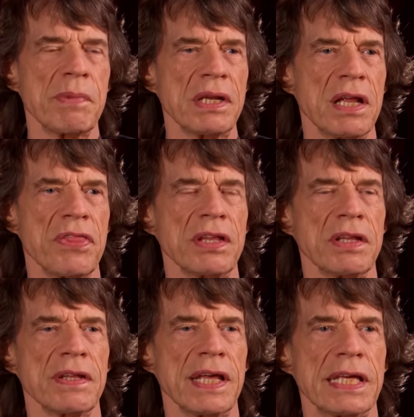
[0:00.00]
I mean, I think
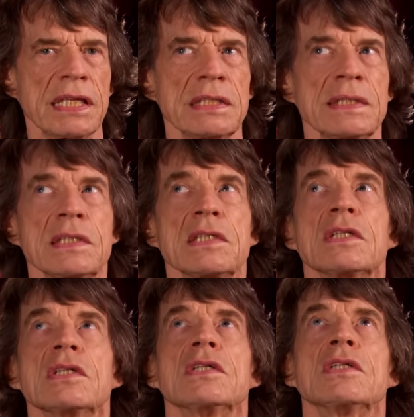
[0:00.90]
that they,
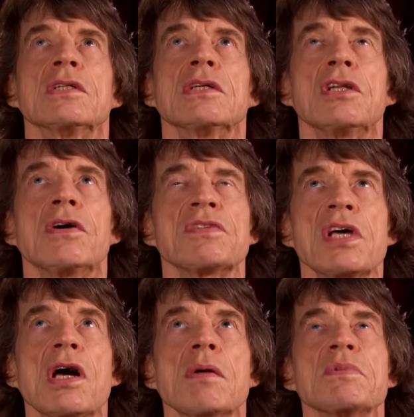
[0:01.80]
a lot of
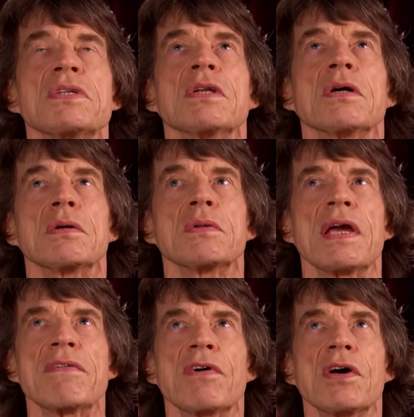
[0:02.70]
times, you know,
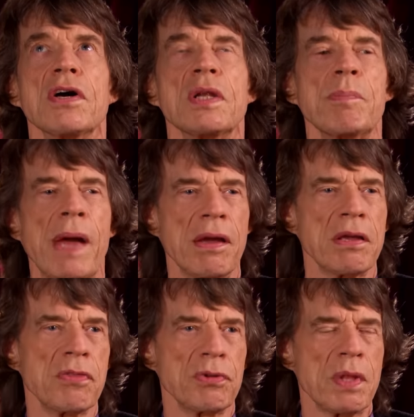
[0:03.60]
they've heard about
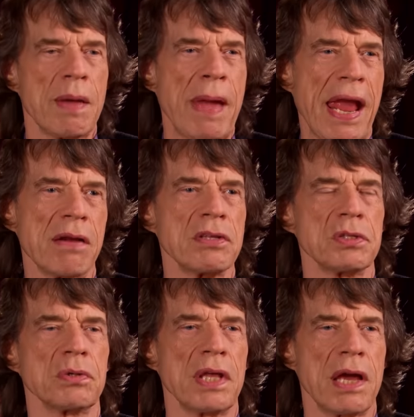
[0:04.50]
you through their parents
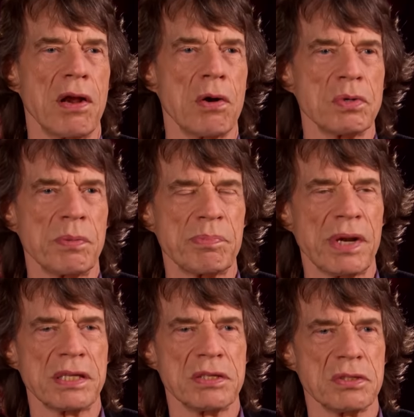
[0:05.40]
or their older
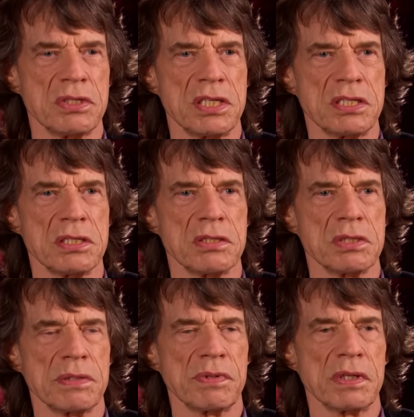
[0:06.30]
brothers or sisters or
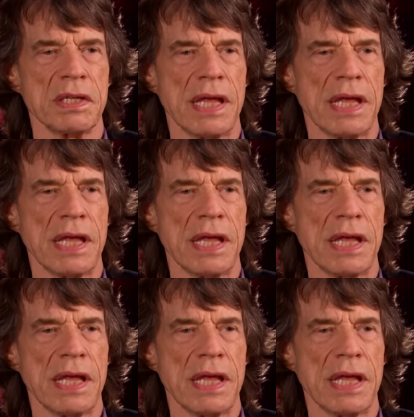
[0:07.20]
something like